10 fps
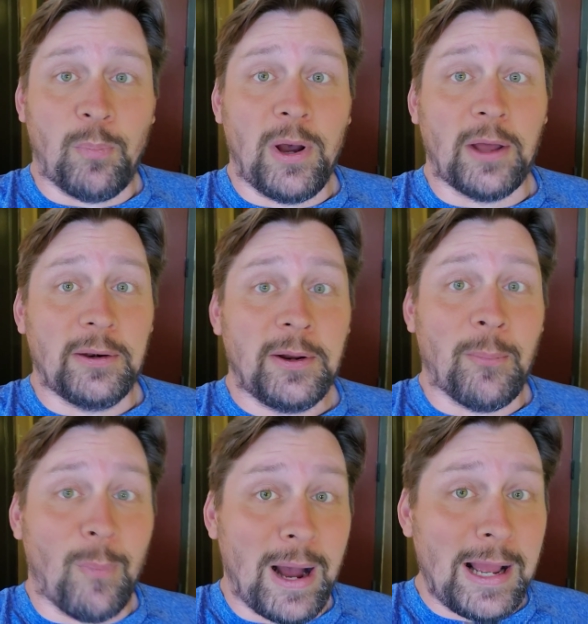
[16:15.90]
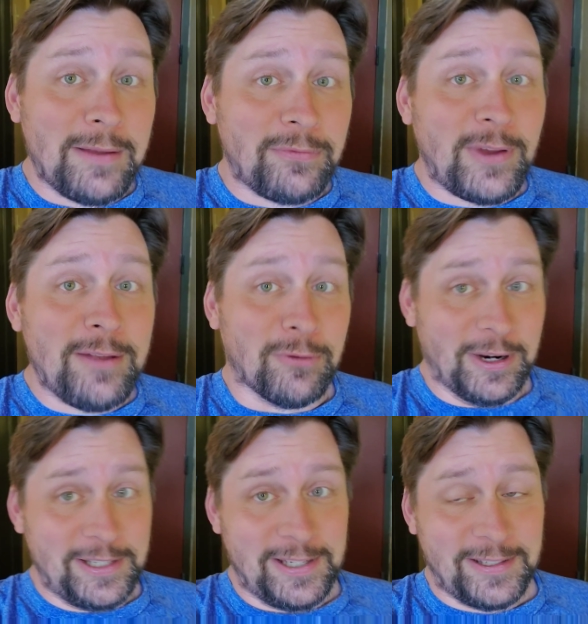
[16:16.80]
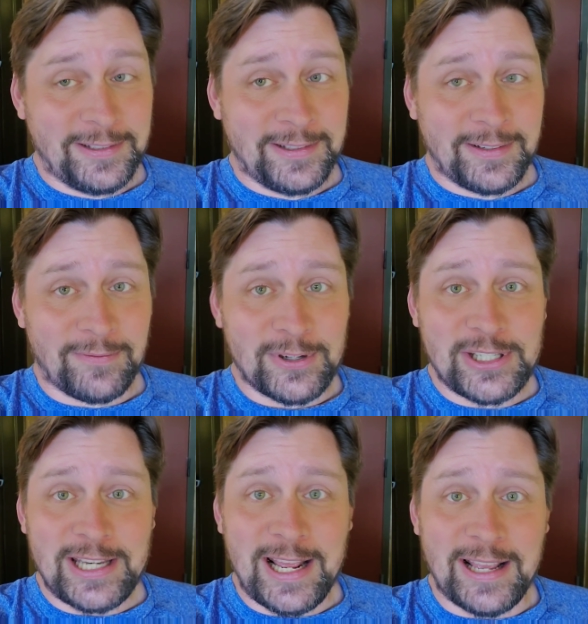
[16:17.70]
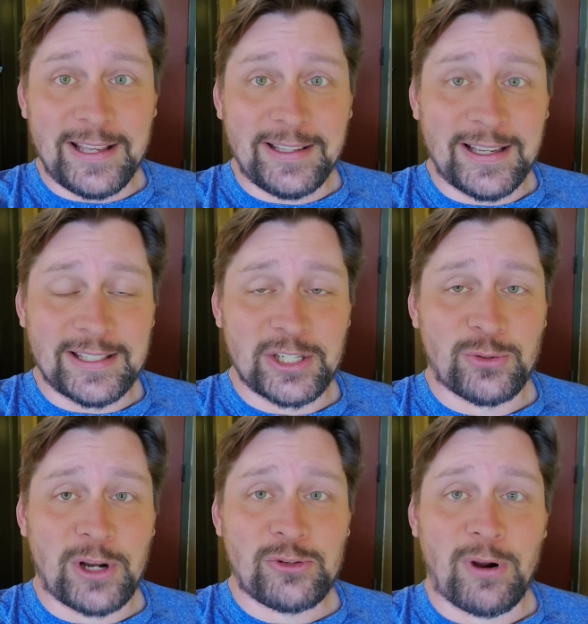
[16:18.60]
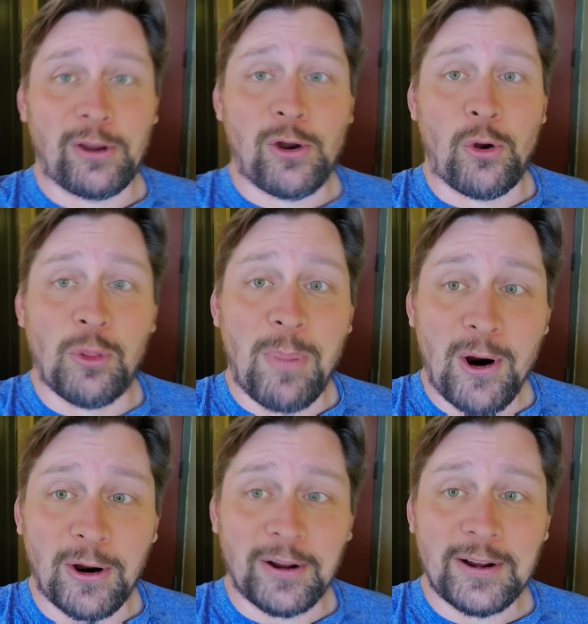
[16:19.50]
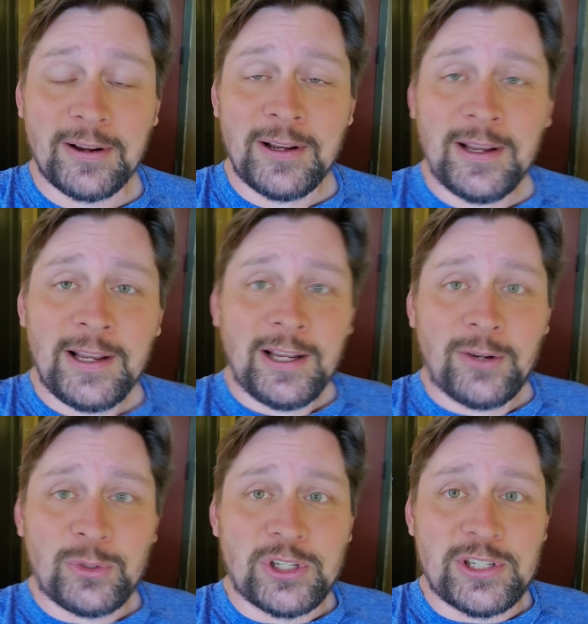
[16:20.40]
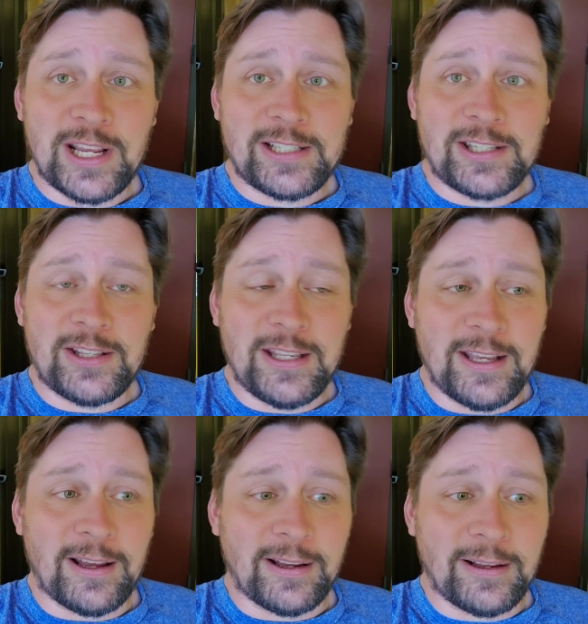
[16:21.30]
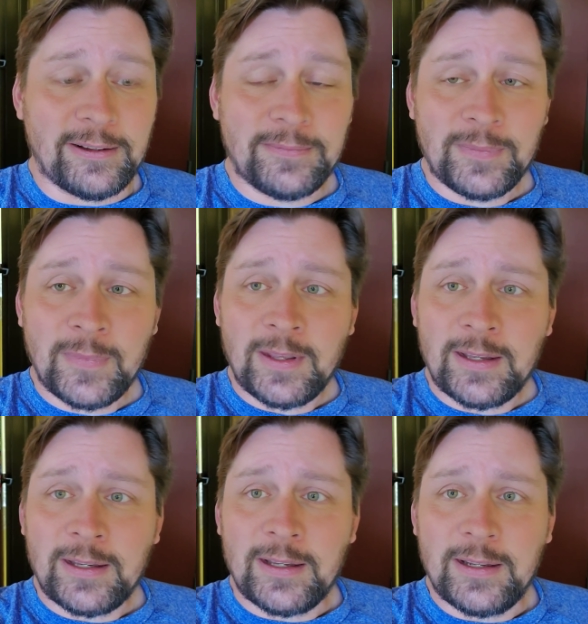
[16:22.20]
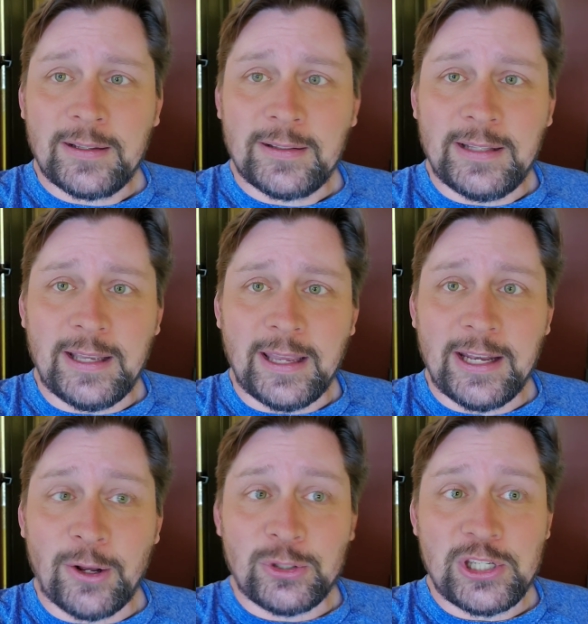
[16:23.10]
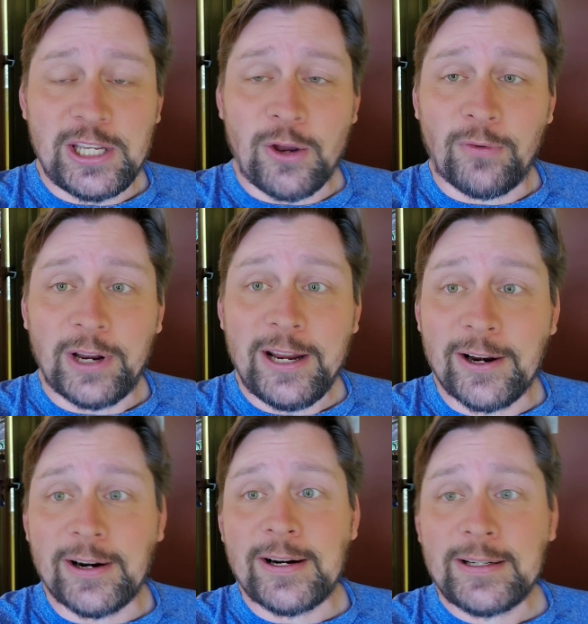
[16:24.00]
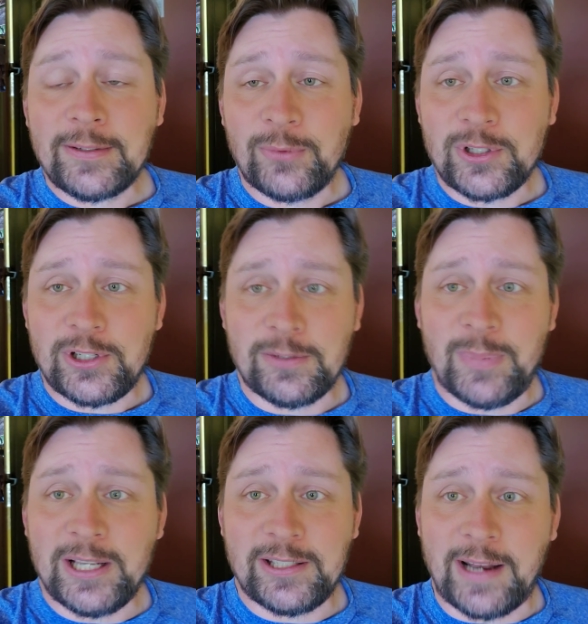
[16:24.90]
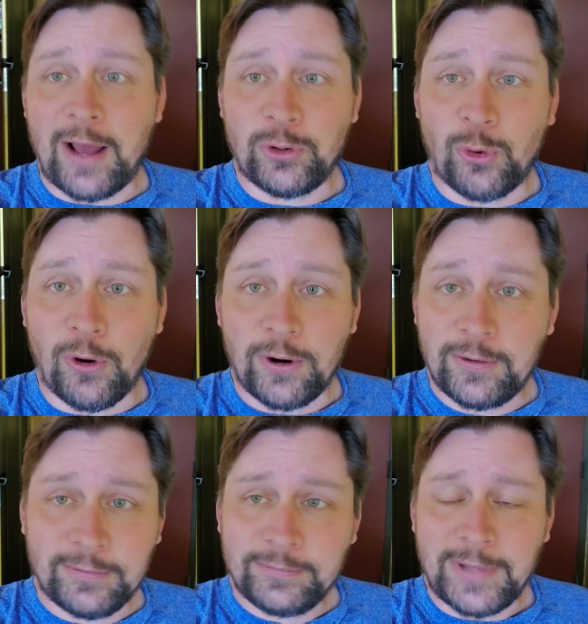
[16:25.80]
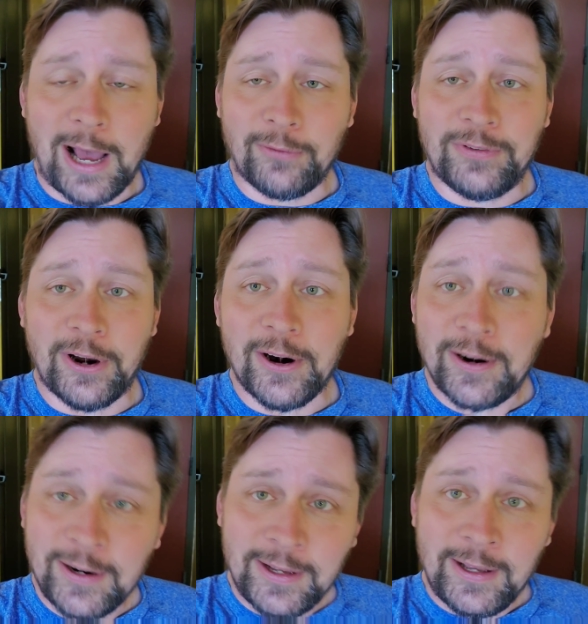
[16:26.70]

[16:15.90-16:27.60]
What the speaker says: But my favorite for steak is this restaurant called The Park, which is next to the NOC over here. It's just based an outdoor outfitter.